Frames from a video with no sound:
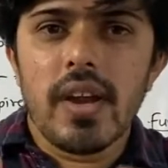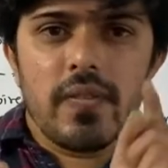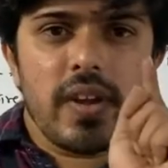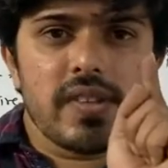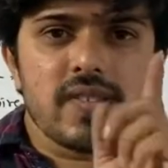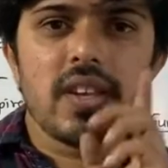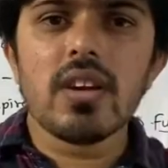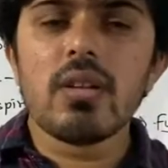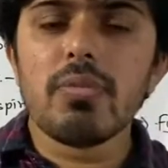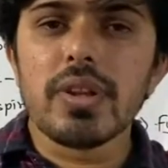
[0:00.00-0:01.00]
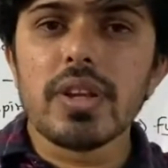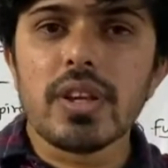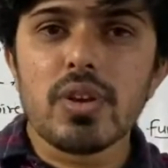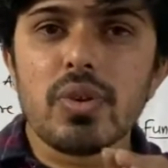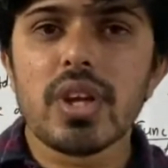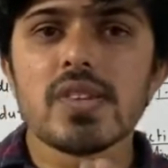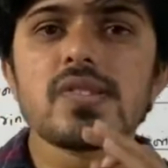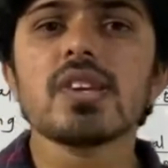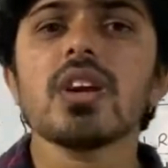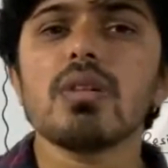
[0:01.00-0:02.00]
That is single breathing. During a
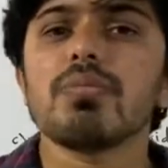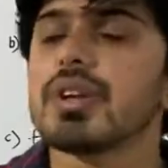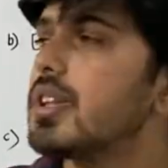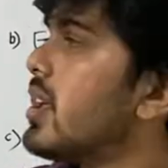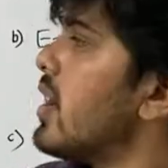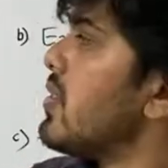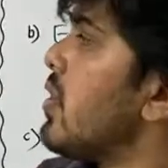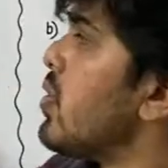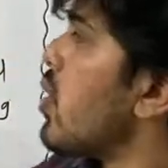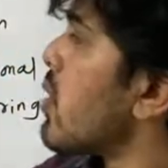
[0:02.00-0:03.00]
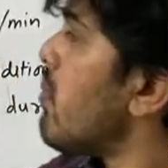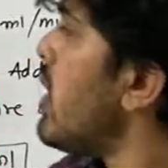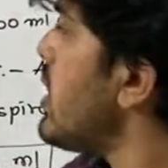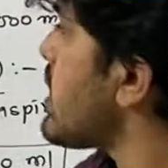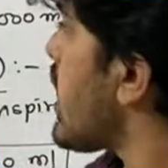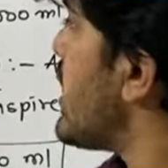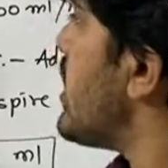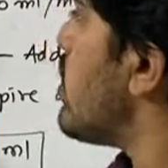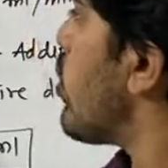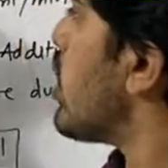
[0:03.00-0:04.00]
single breath, the normal
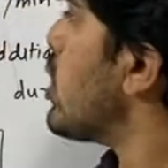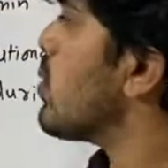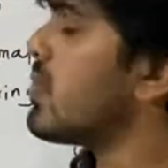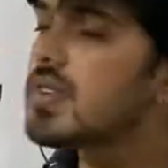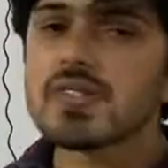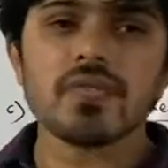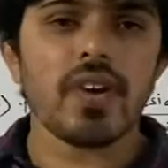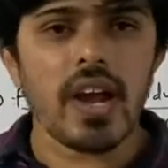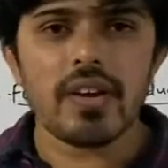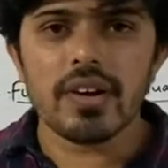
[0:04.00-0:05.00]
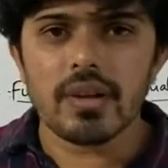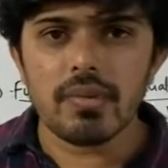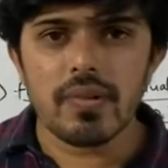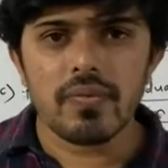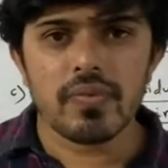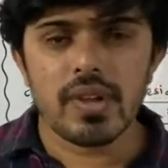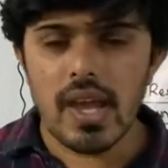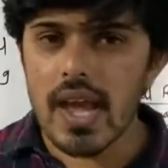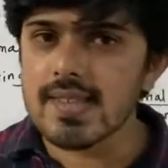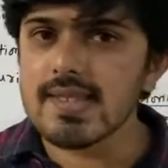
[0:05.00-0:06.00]
tidal volume is 500
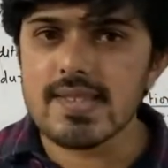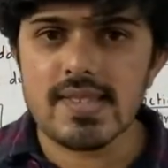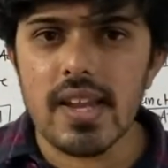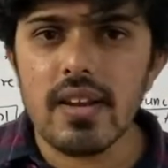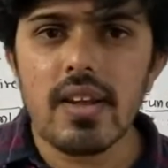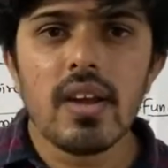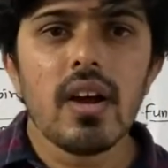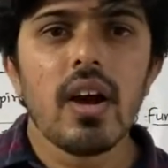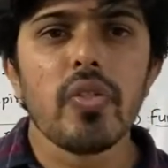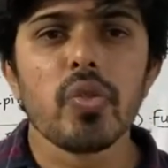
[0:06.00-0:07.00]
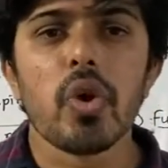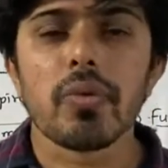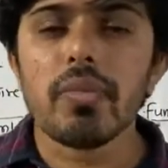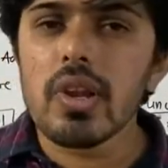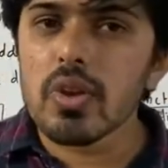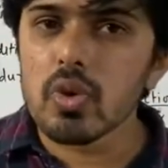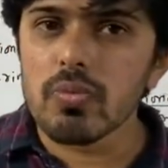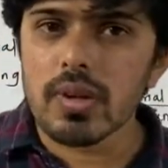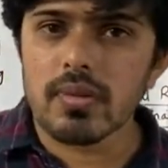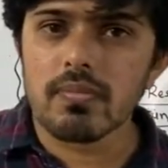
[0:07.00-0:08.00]
ml. As I said, a normal
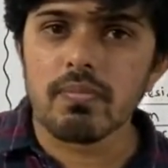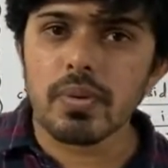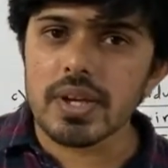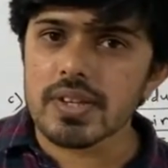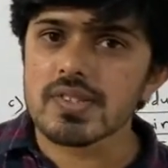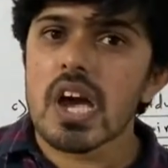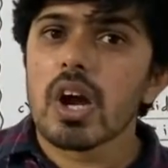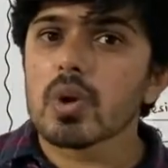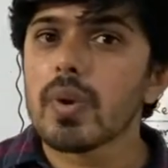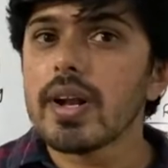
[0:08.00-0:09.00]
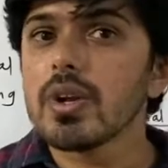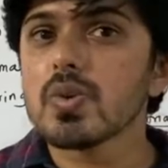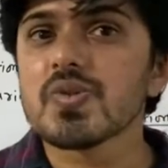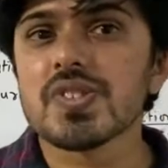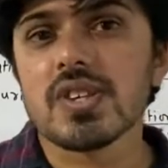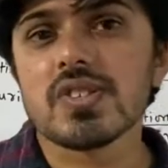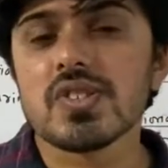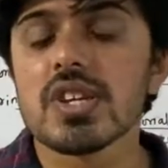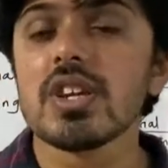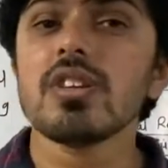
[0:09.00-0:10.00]
human breathes 12 to
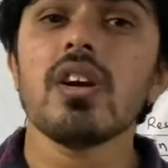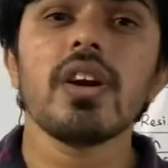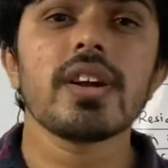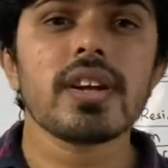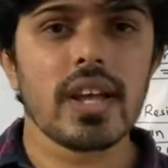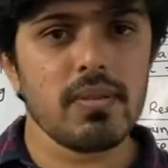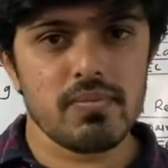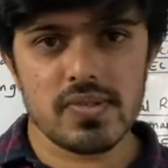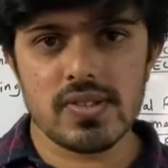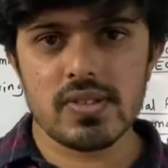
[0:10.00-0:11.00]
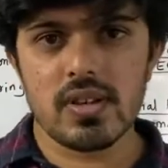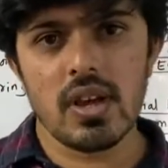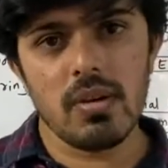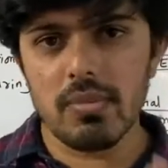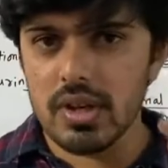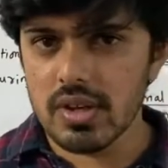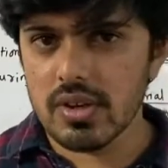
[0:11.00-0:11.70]
16 times a minute.